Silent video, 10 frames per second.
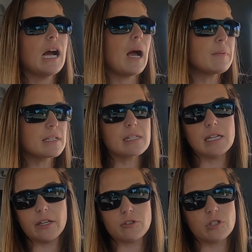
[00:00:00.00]
I'm not
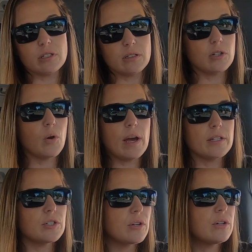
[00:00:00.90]
saying you shouldn't go out
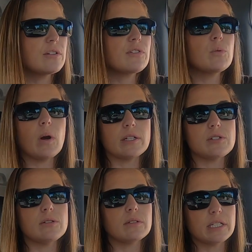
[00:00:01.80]
on your own if you want
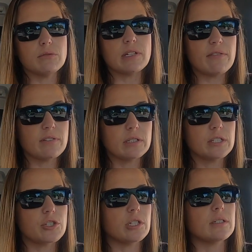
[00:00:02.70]
to, like you definitely
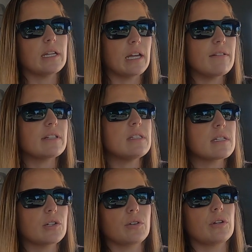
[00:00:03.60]
should, and I've
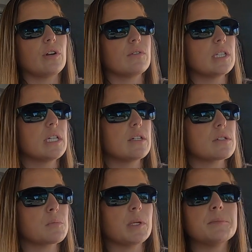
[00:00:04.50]
considered it over the
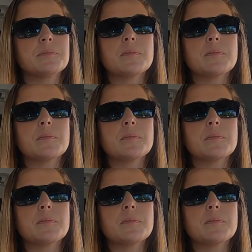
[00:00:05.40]
years, but